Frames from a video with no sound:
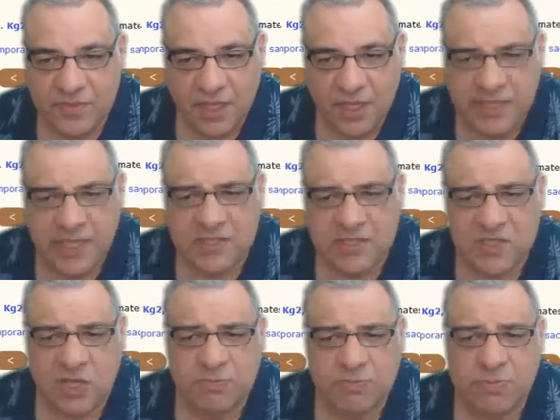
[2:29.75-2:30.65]
The
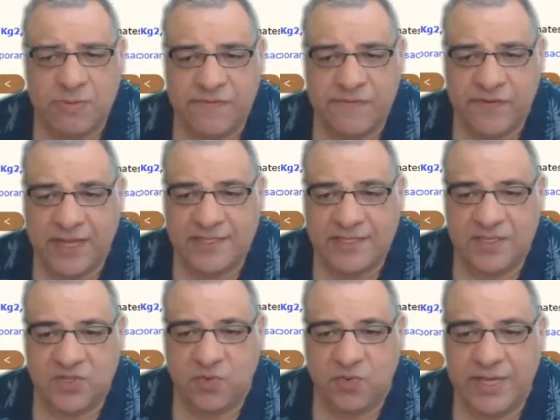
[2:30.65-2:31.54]
unstoppable threat is
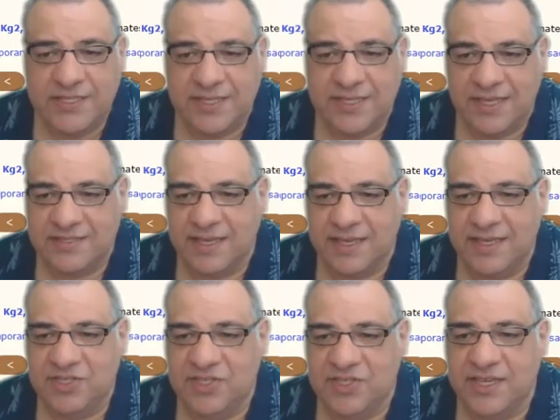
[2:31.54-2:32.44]
queen takes
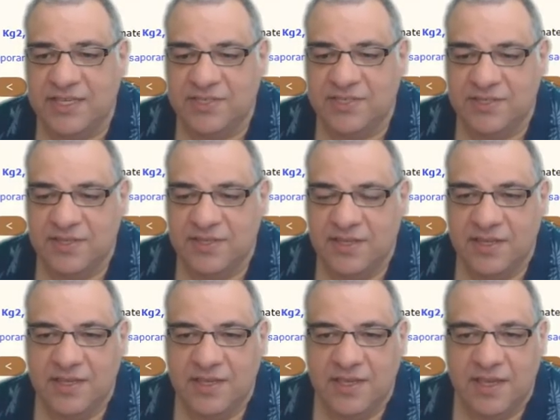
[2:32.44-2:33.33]
h6.
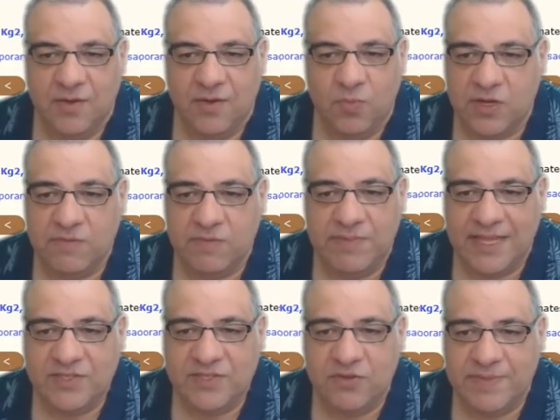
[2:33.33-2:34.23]
What can black
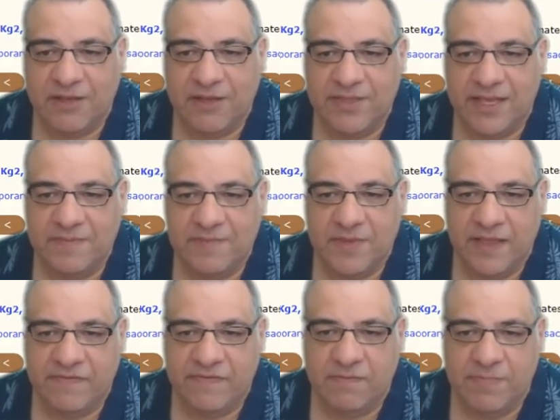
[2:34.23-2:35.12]
do about that?
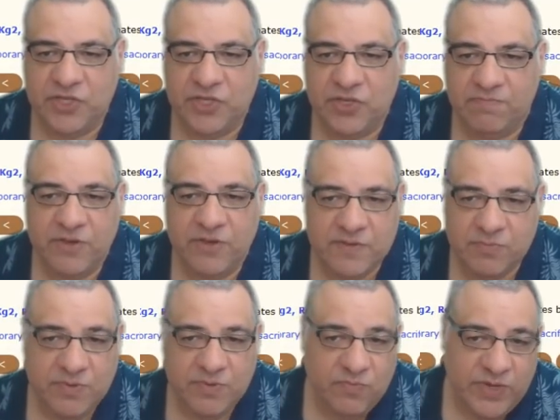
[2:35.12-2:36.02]
If the bishop moves,
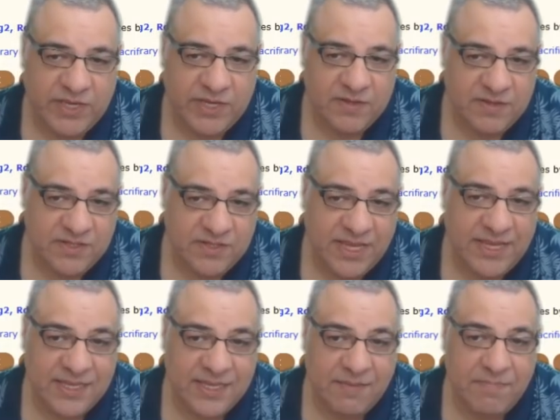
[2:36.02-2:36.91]
we can take
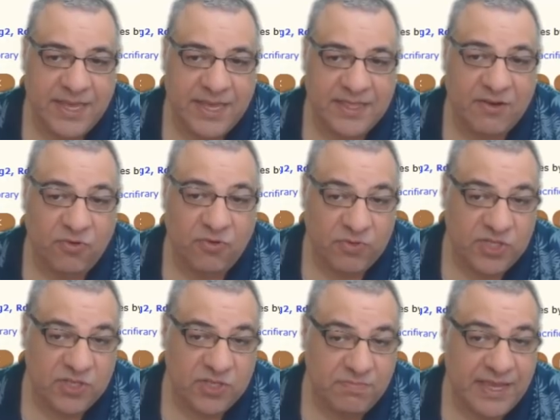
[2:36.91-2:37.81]
and then mate there, or
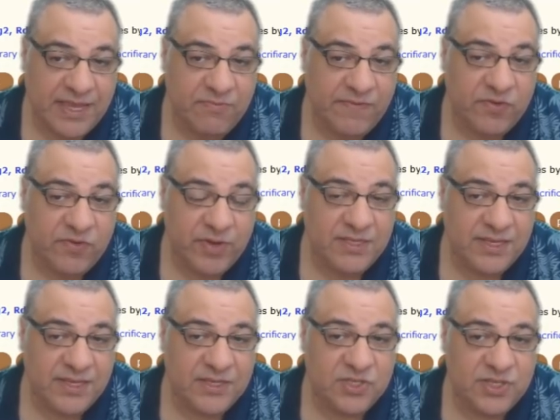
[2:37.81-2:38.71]
just a mate with queen
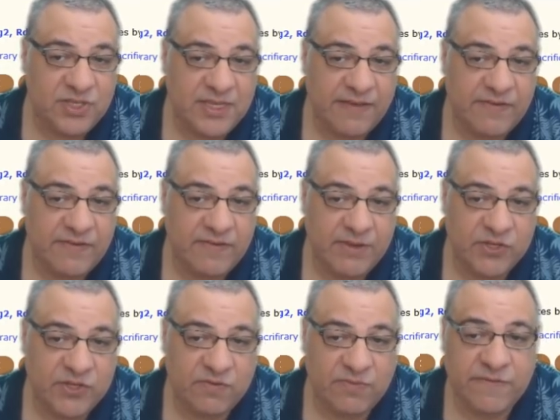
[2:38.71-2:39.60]
takes g7 if the
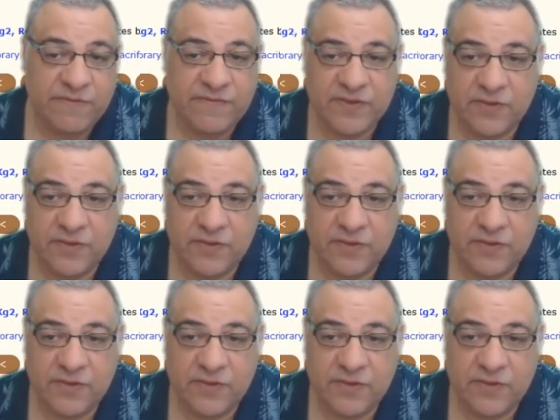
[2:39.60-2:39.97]
bishop moves.